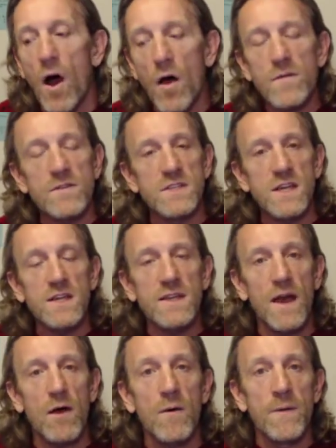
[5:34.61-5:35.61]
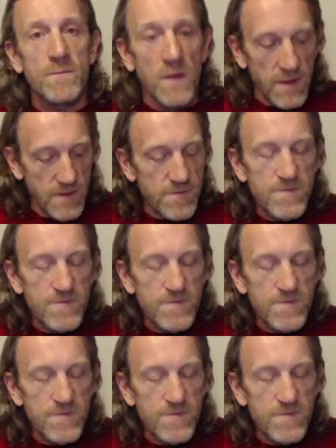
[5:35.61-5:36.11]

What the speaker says: all of a sudden now the